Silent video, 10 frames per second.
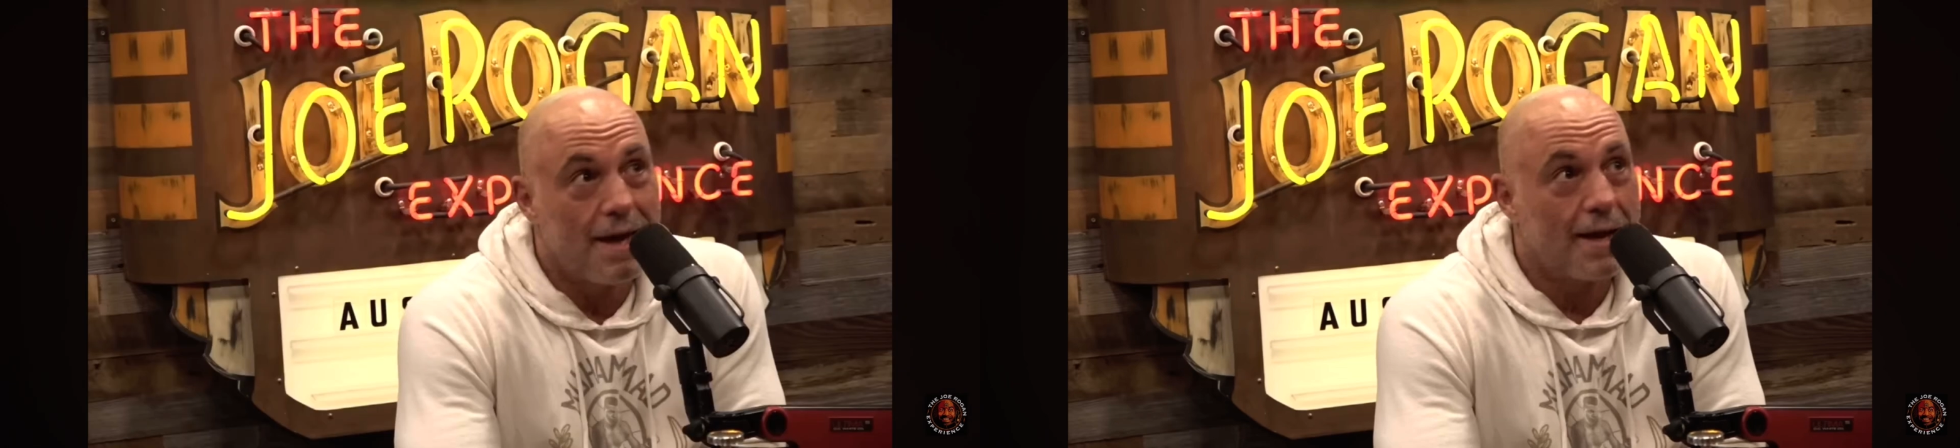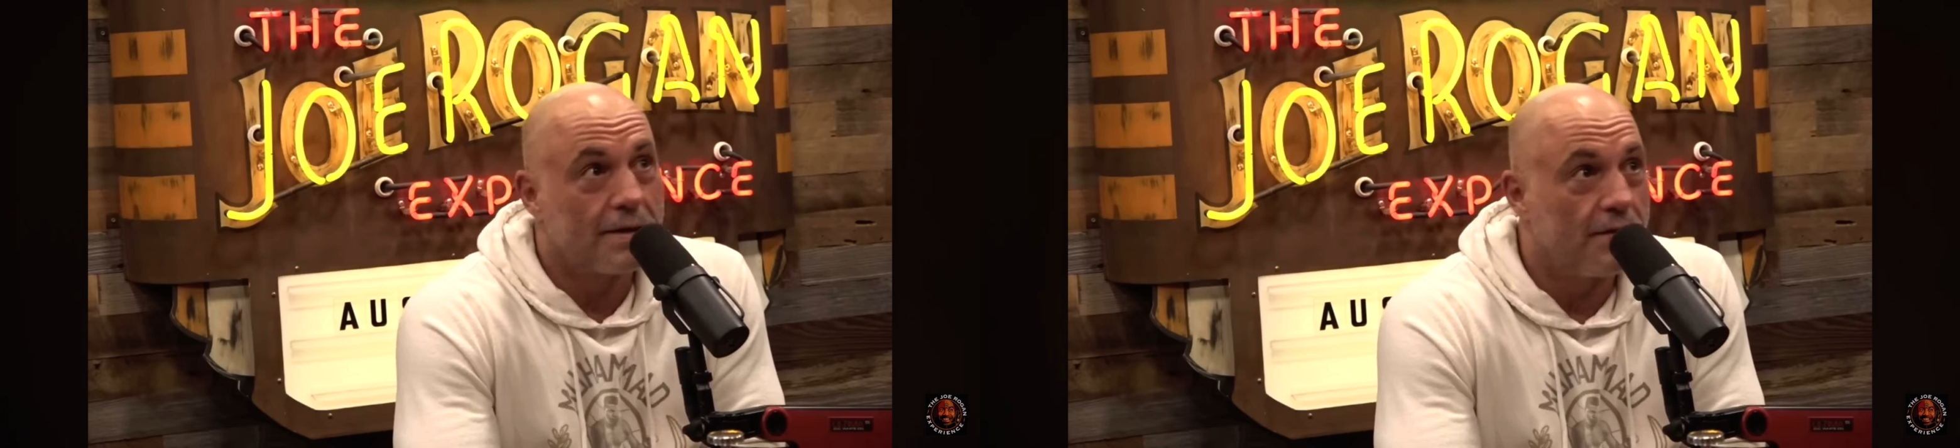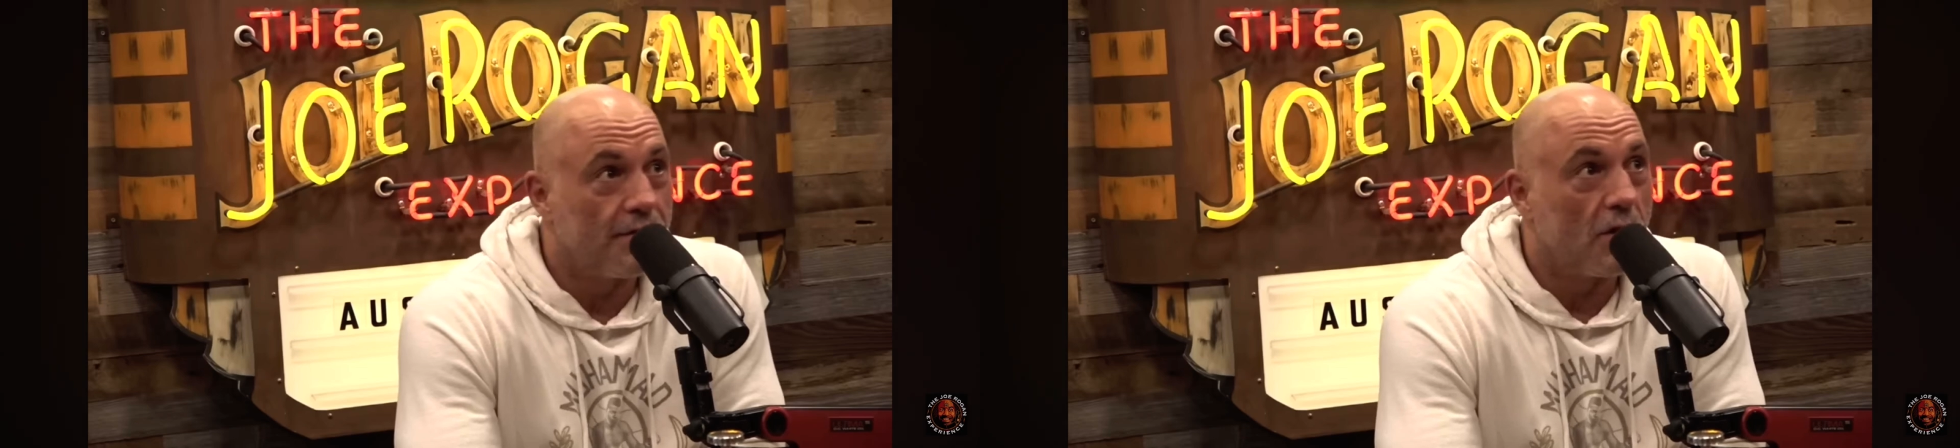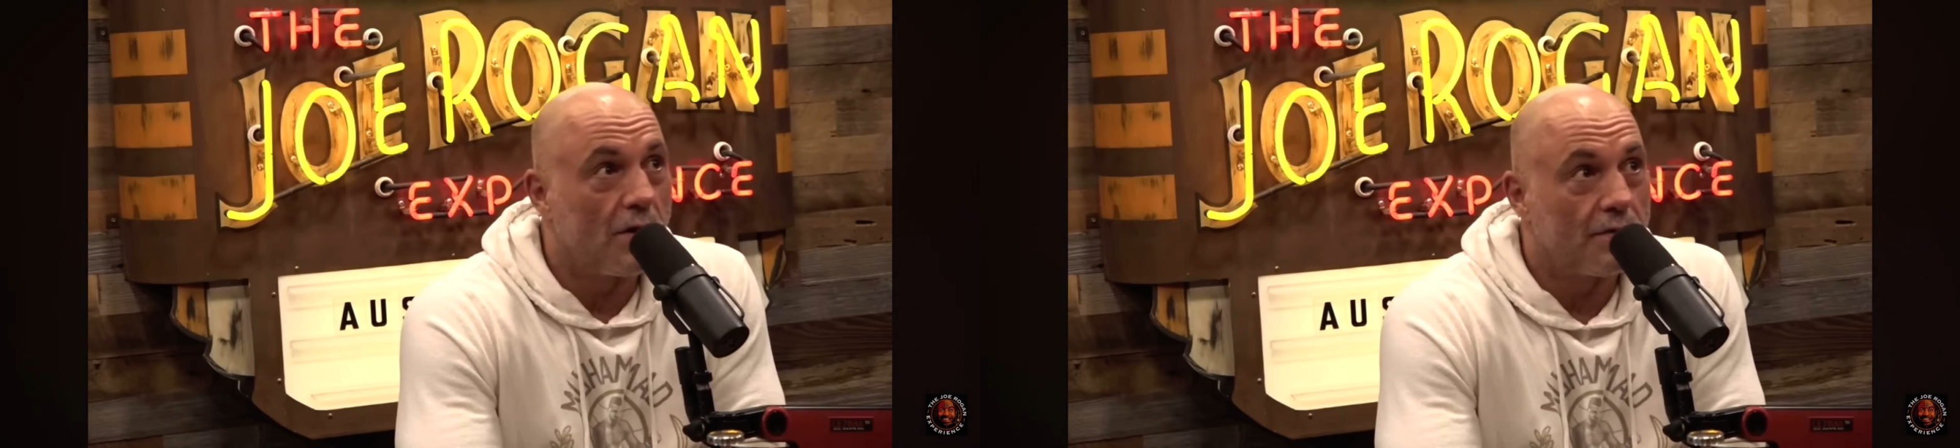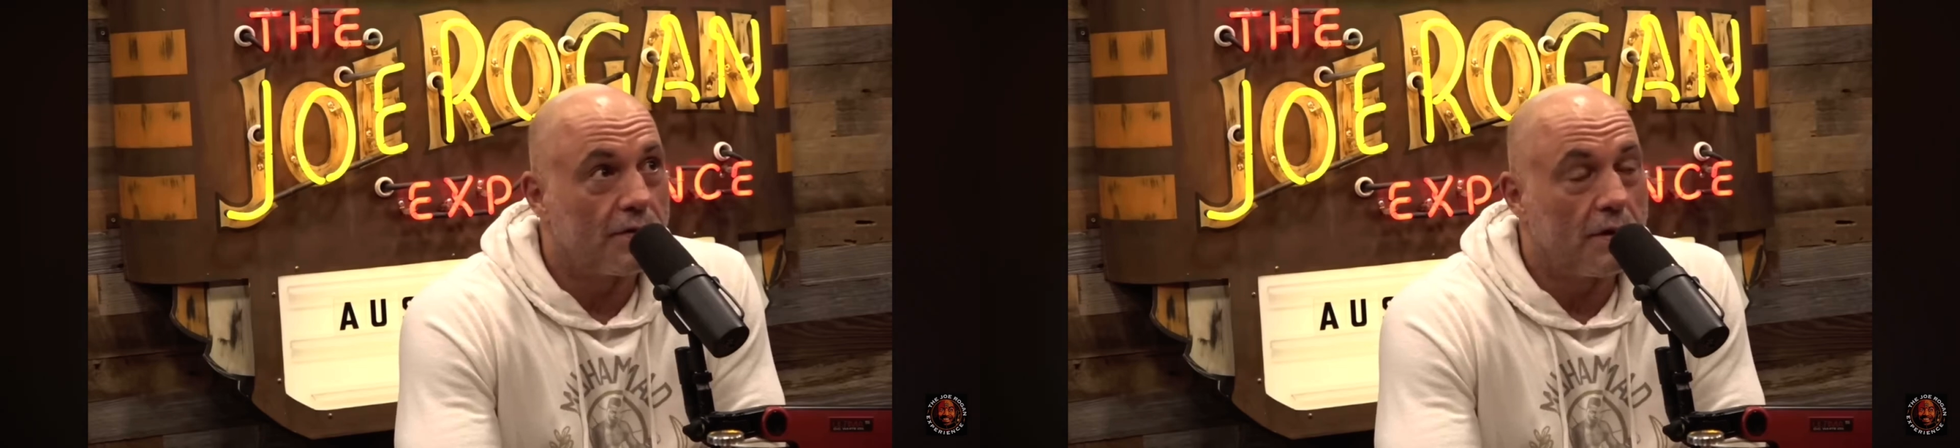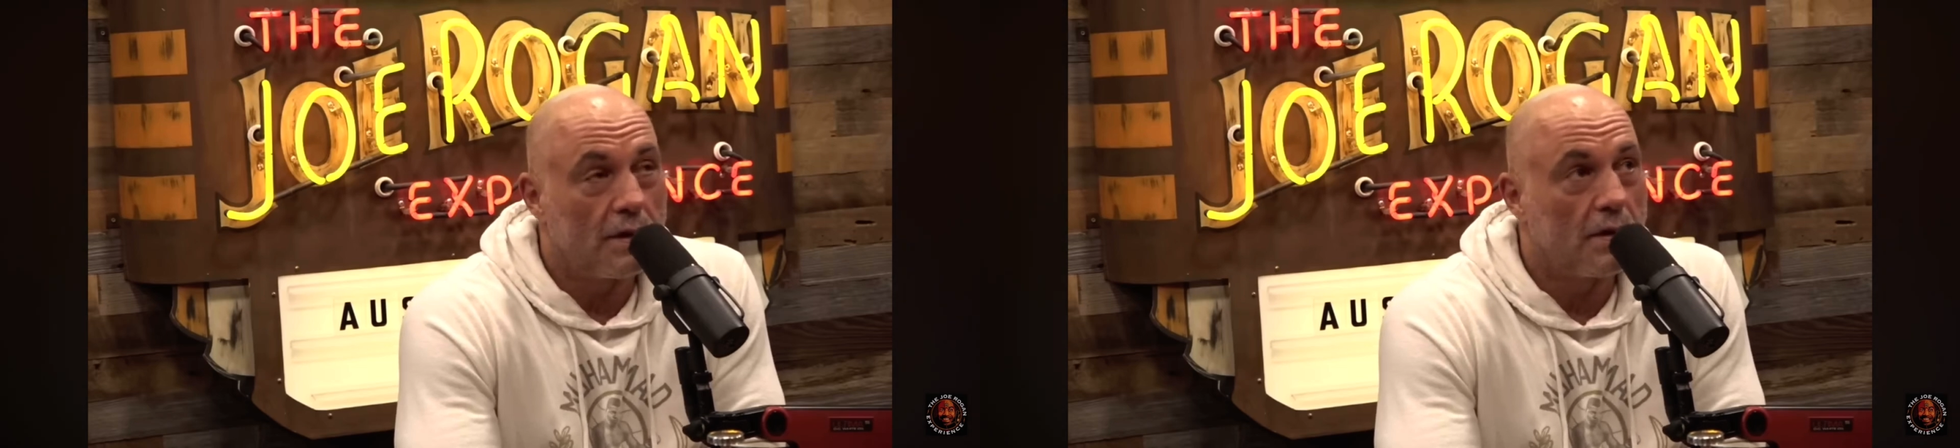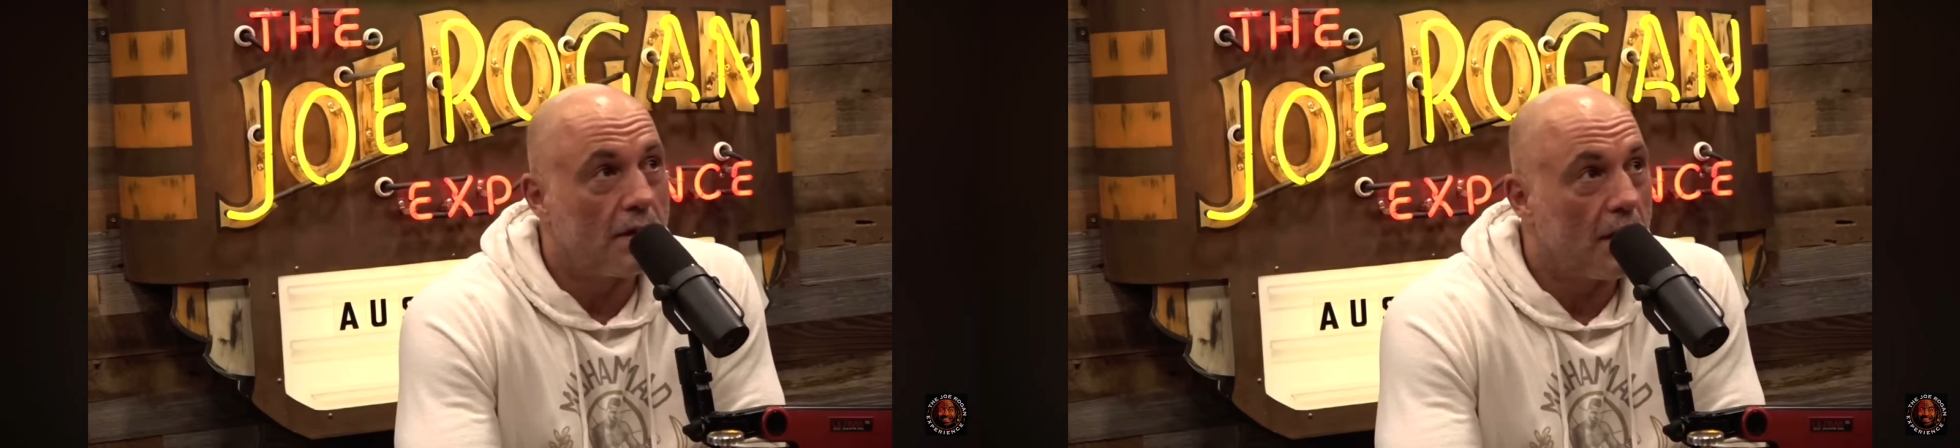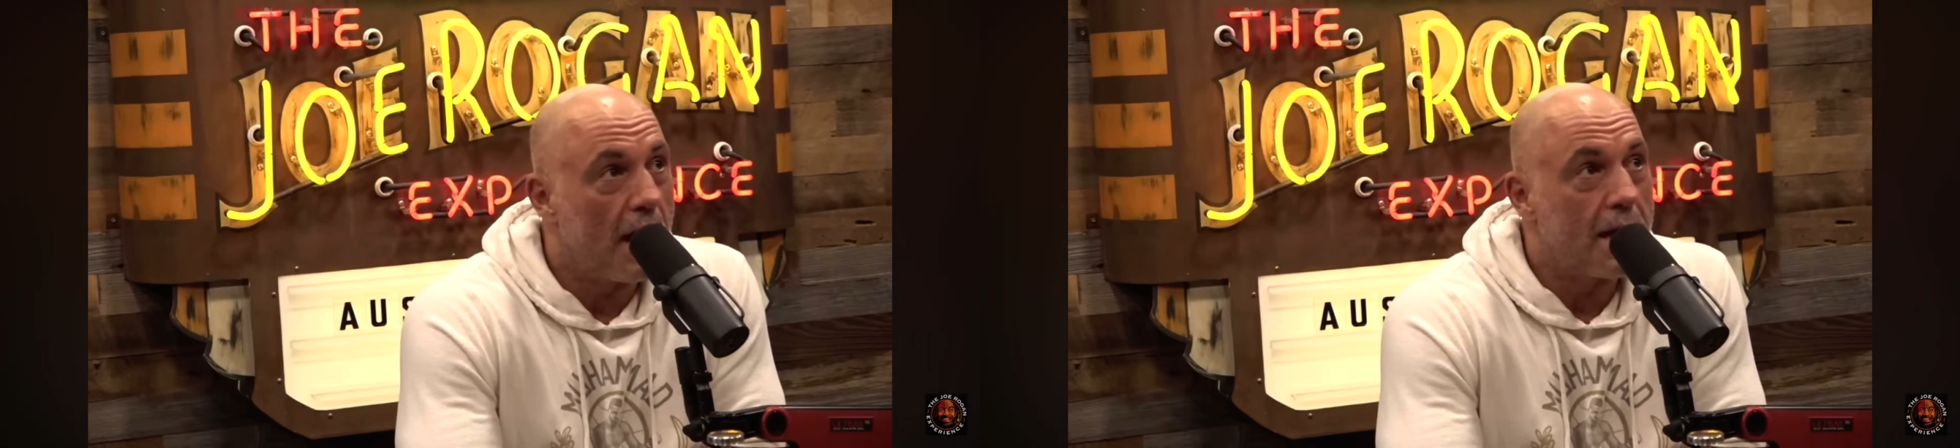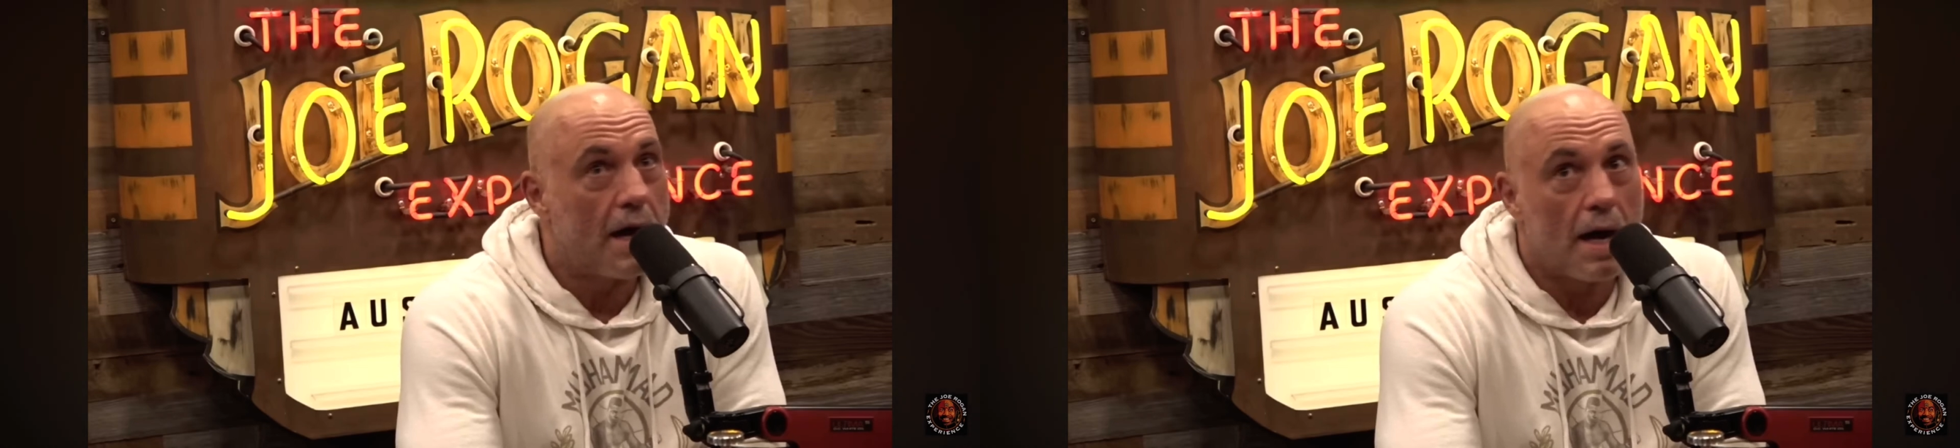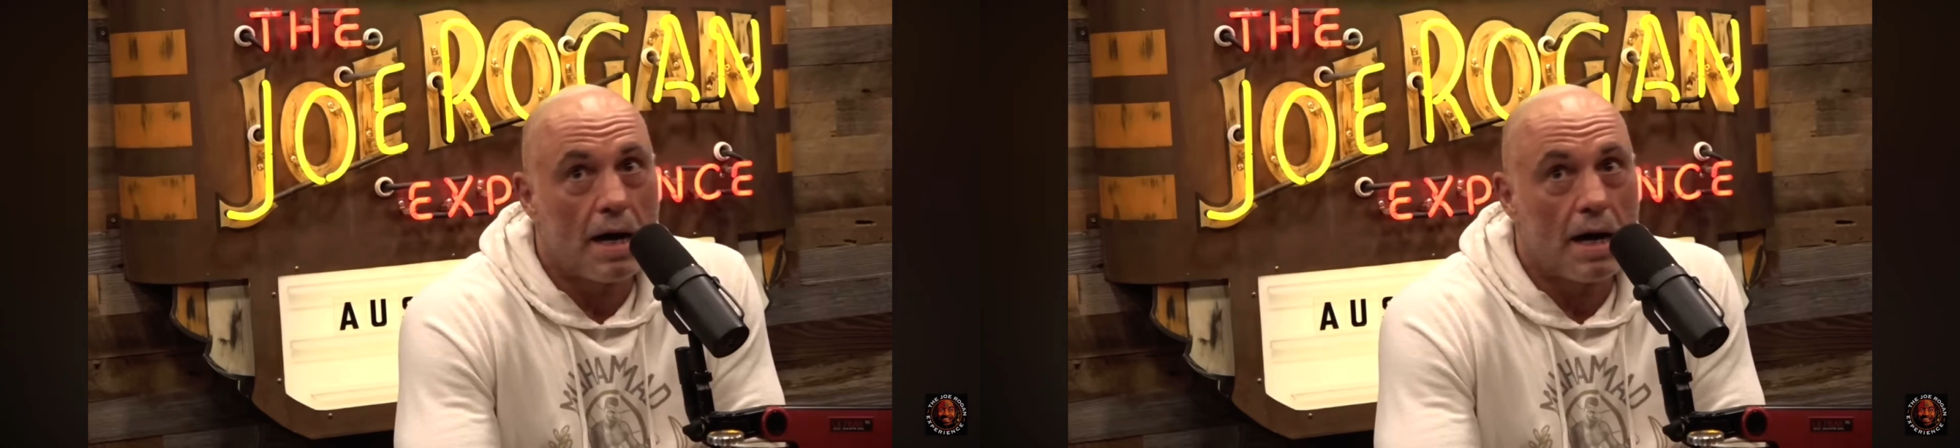involved and AI